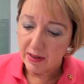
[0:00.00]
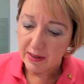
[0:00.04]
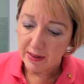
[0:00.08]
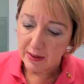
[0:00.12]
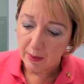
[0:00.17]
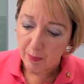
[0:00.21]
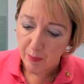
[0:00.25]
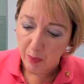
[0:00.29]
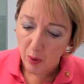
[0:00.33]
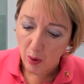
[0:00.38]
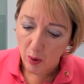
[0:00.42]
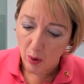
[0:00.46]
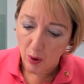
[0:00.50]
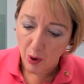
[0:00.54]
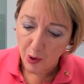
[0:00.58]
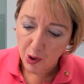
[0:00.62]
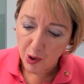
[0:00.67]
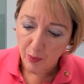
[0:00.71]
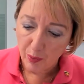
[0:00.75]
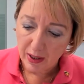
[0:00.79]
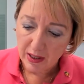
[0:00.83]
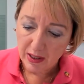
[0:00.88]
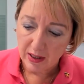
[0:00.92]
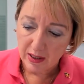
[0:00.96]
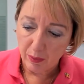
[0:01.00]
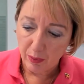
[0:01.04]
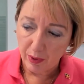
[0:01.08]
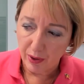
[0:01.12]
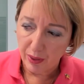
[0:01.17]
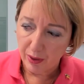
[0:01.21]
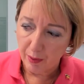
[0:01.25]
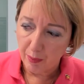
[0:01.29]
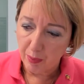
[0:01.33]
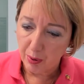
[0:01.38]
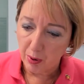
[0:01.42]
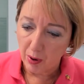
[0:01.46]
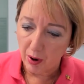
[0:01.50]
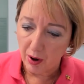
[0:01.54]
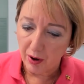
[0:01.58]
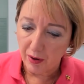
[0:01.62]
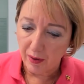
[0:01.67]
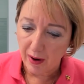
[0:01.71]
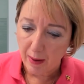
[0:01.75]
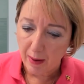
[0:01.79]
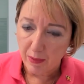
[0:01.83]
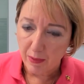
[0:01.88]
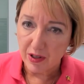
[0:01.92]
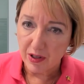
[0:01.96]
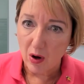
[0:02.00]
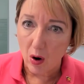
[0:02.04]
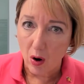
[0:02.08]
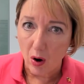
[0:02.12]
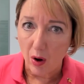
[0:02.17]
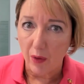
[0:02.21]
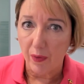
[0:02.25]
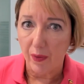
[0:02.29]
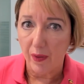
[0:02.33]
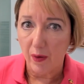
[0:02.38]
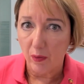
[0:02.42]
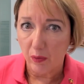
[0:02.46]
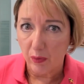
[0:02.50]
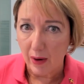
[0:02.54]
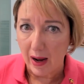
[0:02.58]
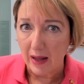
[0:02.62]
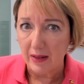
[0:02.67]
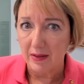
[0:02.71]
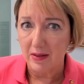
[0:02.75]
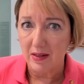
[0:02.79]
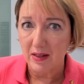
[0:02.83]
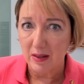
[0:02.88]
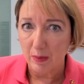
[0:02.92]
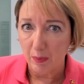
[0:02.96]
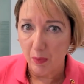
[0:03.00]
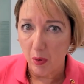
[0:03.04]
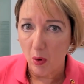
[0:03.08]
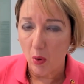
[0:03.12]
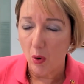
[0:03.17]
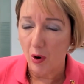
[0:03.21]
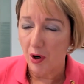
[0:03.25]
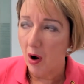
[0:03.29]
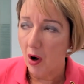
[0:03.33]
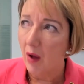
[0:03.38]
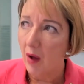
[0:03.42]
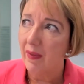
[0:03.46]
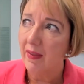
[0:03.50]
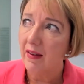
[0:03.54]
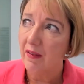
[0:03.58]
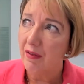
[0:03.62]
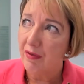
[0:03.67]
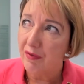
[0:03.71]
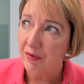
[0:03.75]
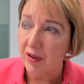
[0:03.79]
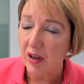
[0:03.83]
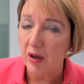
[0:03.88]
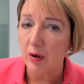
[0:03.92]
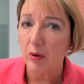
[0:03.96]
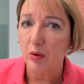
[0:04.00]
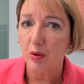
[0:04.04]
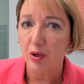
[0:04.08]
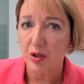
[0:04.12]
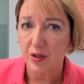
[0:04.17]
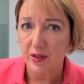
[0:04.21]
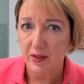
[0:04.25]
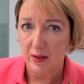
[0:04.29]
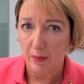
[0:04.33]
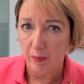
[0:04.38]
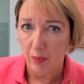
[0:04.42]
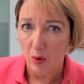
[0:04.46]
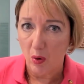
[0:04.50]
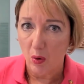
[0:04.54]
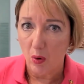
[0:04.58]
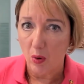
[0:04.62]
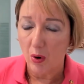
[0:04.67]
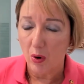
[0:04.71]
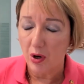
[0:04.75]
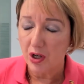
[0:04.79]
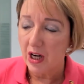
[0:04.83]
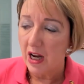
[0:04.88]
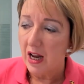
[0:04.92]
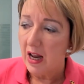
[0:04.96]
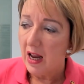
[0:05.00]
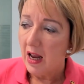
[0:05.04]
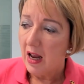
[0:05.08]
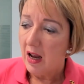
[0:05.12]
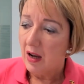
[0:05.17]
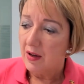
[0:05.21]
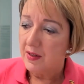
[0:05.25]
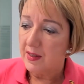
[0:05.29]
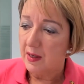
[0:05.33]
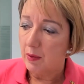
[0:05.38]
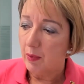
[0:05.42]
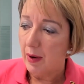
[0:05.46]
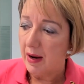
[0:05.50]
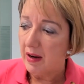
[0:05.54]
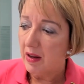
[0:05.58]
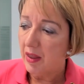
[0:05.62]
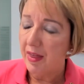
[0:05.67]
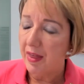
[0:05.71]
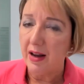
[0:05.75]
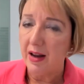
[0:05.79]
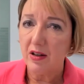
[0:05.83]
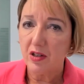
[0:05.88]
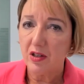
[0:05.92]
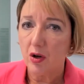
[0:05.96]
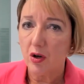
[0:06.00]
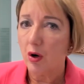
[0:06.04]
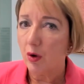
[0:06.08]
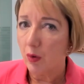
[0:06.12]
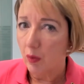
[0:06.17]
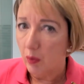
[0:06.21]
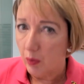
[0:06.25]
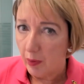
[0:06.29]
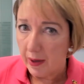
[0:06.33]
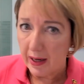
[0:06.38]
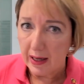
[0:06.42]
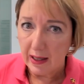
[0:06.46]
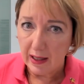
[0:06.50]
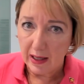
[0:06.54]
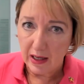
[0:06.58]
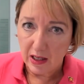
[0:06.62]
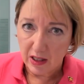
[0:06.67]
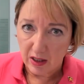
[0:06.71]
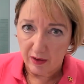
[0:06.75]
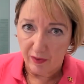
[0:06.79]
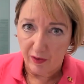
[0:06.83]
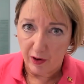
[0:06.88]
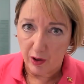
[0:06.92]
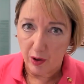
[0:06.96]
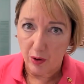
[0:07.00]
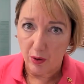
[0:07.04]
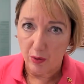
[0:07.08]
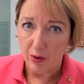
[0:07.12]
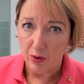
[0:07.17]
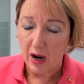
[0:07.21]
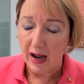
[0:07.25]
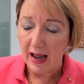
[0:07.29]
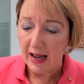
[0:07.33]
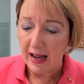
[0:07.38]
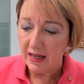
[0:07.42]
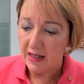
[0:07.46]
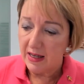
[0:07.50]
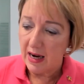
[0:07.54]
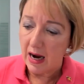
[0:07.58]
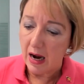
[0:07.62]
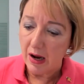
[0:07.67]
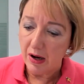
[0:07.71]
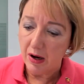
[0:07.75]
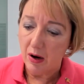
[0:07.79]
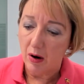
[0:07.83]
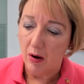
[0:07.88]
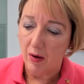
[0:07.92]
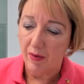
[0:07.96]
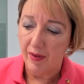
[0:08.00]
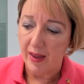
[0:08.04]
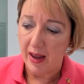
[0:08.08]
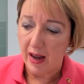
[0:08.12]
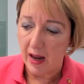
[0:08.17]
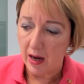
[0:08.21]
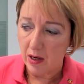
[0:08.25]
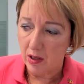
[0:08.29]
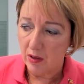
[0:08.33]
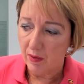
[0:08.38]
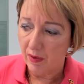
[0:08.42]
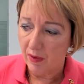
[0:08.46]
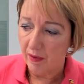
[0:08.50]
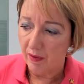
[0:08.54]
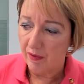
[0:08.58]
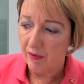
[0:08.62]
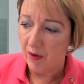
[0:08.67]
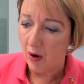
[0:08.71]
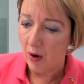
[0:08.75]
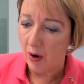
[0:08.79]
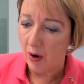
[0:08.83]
And the support that we did with the program was on the run support, on the field support. So when things got really difficult, I had Tanya on the end of the